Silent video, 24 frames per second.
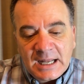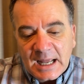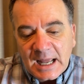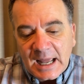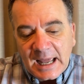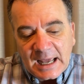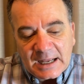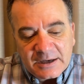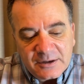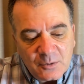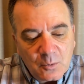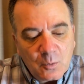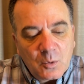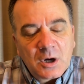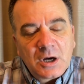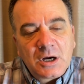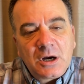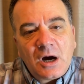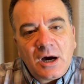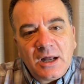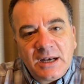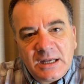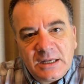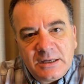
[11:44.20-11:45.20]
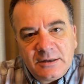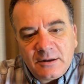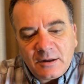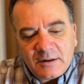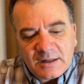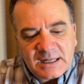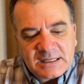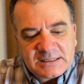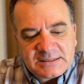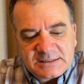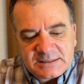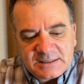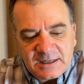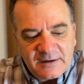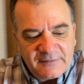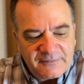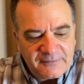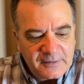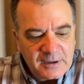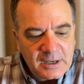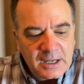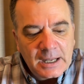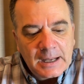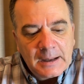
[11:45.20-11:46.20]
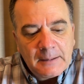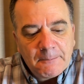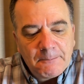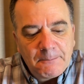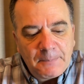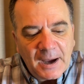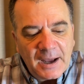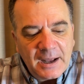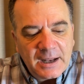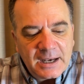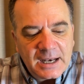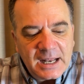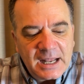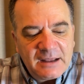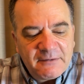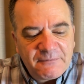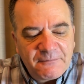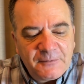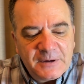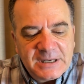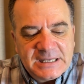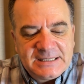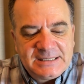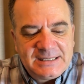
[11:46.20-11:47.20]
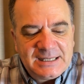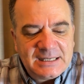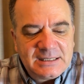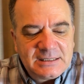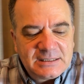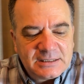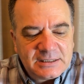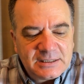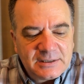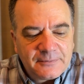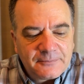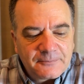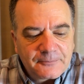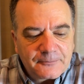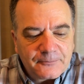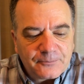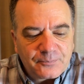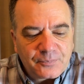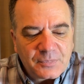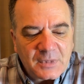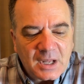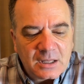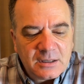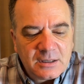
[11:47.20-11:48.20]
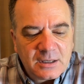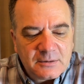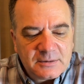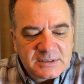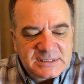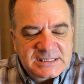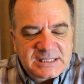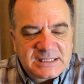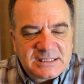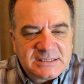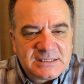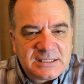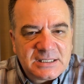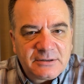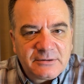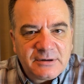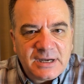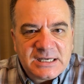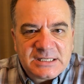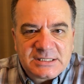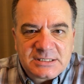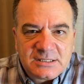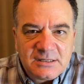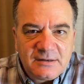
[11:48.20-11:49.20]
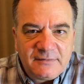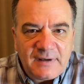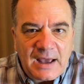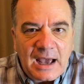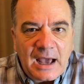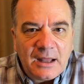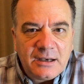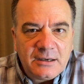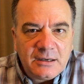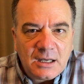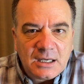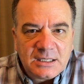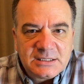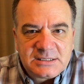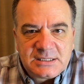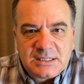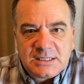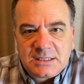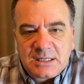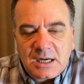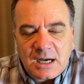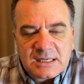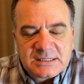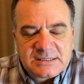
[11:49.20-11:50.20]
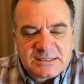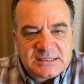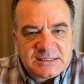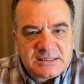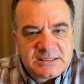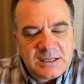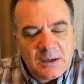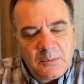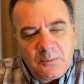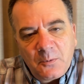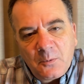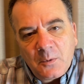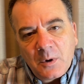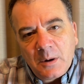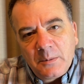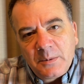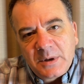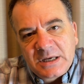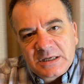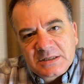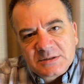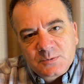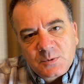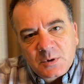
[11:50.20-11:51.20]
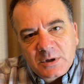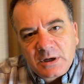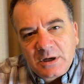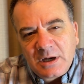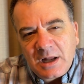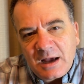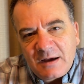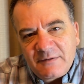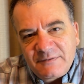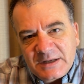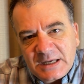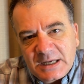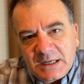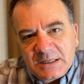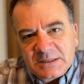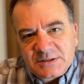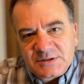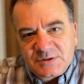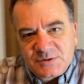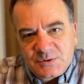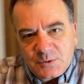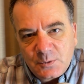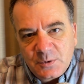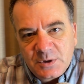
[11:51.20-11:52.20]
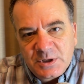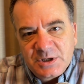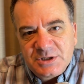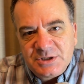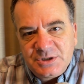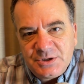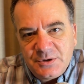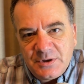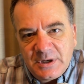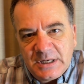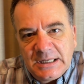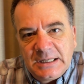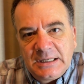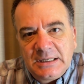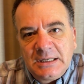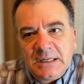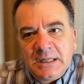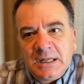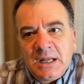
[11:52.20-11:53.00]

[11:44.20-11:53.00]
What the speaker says: and to work on it and all that stuff. But if we didn't, there was consideration of adding on to the cost of this Tupperware because we're going to have to get a storage unit.